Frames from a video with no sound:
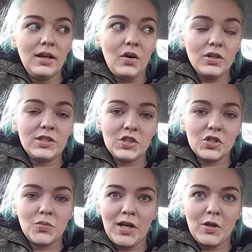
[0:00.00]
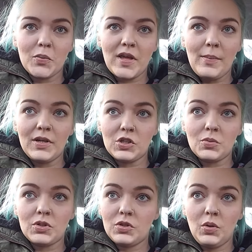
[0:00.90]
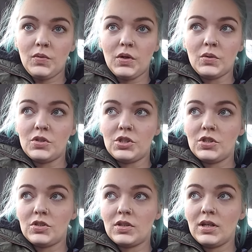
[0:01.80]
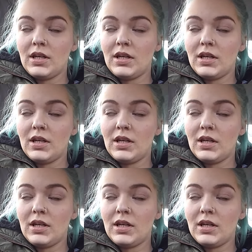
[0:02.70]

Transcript: Honestly, she's really upset me. She was so rude. She just...